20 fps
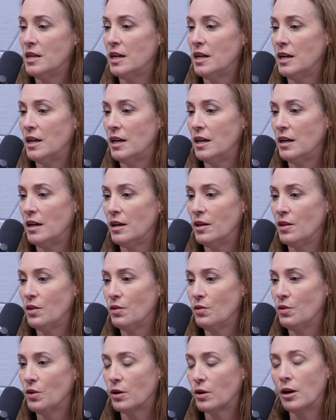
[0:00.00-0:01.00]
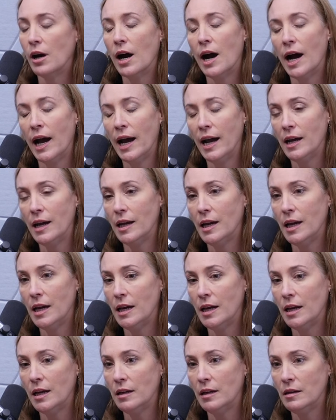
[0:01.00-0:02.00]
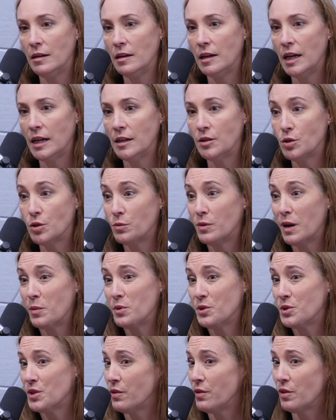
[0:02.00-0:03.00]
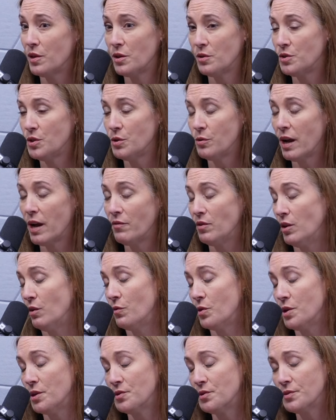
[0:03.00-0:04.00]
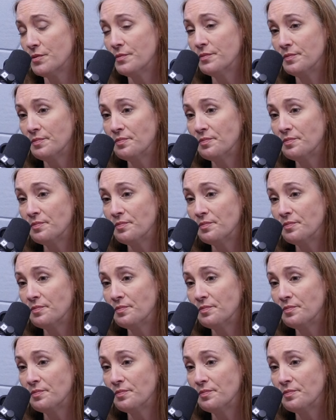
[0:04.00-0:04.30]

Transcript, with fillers: uh, the cry and and to represent those who have no voice